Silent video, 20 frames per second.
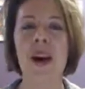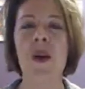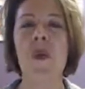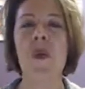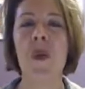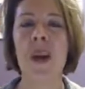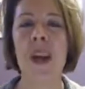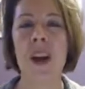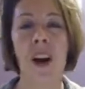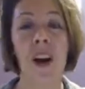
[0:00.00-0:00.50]

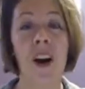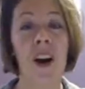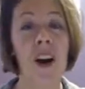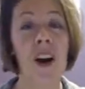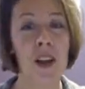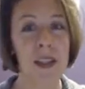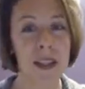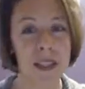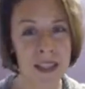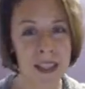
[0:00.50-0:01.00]
We are
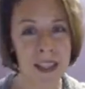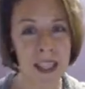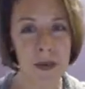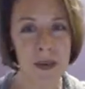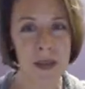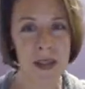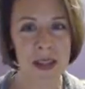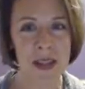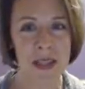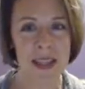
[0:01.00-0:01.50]
all dealing
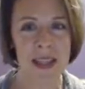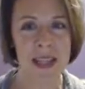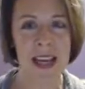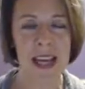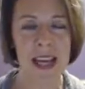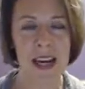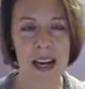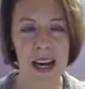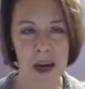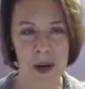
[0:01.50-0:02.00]
with this
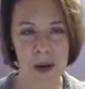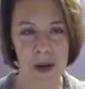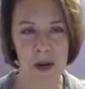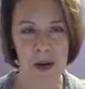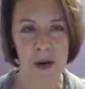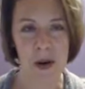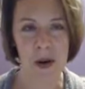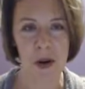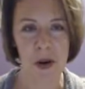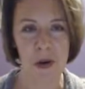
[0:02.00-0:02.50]
in our
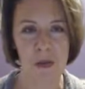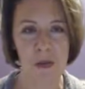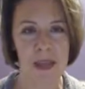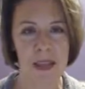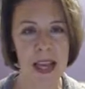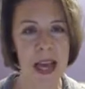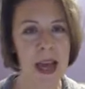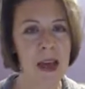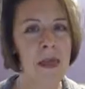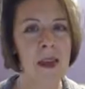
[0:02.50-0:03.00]
own homes,
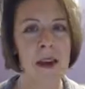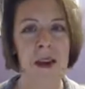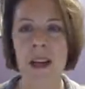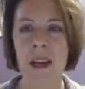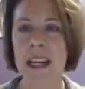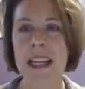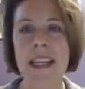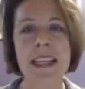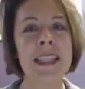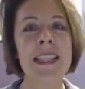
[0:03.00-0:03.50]
and there
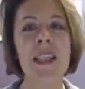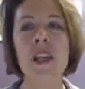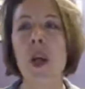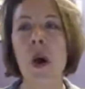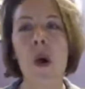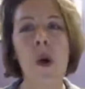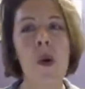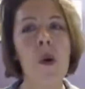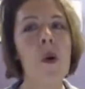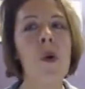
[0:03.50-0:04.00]
is
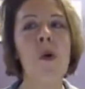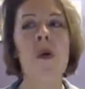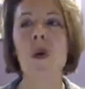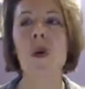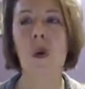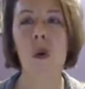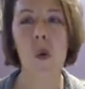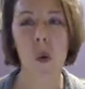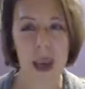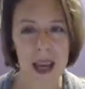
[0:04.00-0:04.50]
no
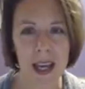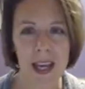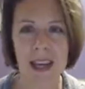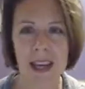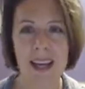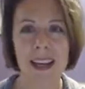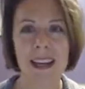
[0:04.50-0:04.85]
quick